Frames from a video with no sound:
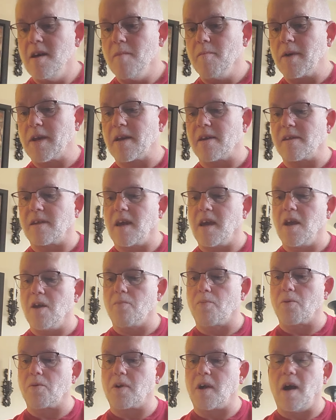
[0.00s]
Because the
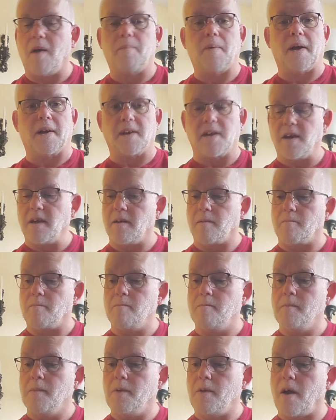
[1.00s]
Hebrew
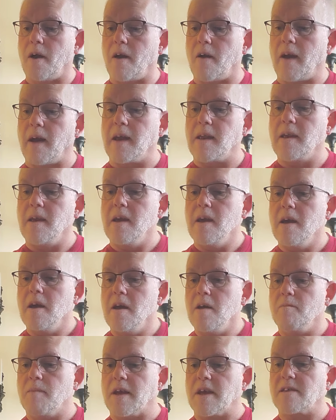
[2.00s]
kapayim, all right,
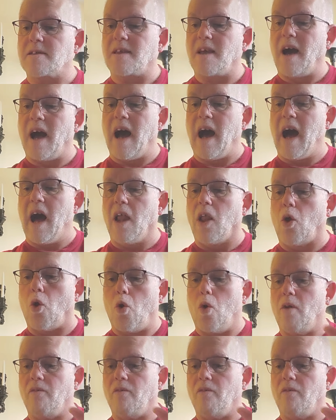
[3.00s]
means the hollow